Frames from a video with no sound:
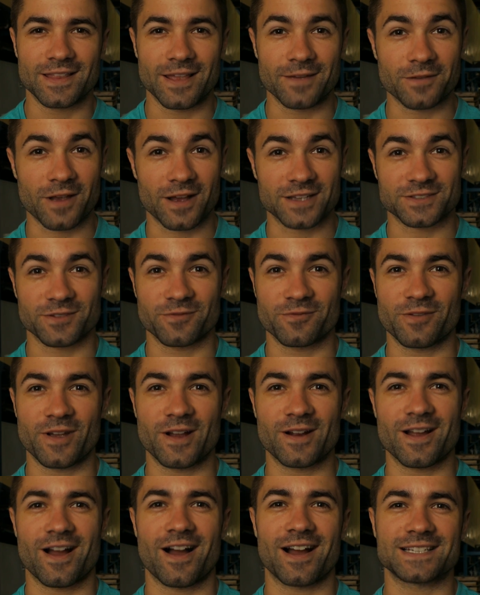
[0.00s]
They've got some
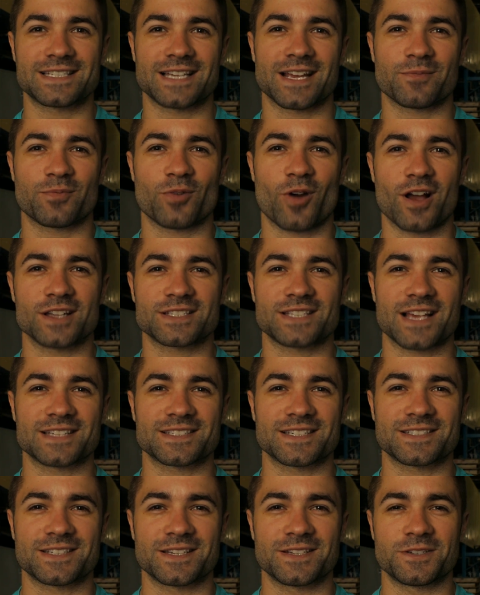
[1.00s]
very high-tech
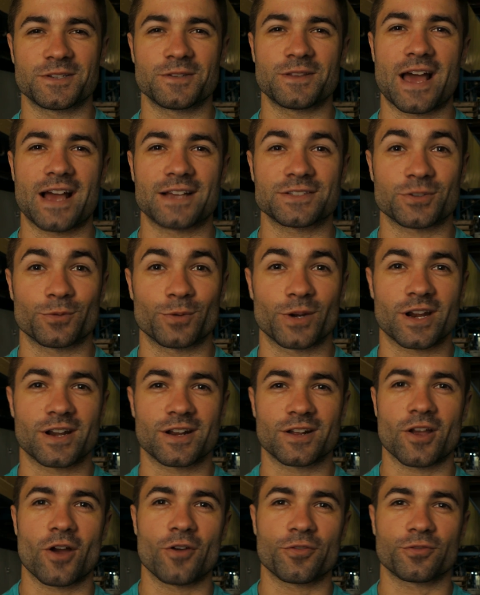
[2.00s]
processes to do that, so we're
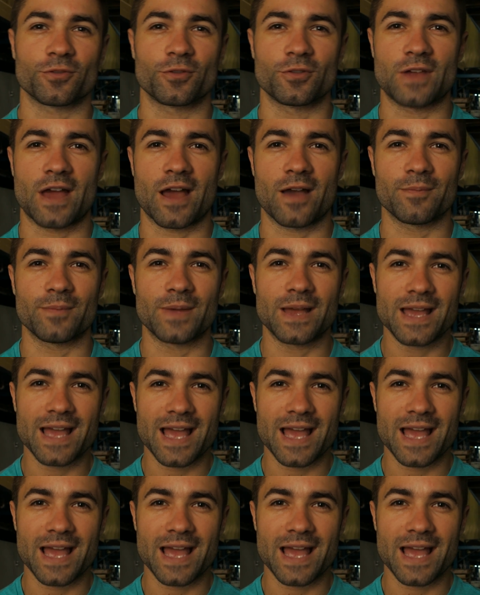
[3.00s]
gonna go through them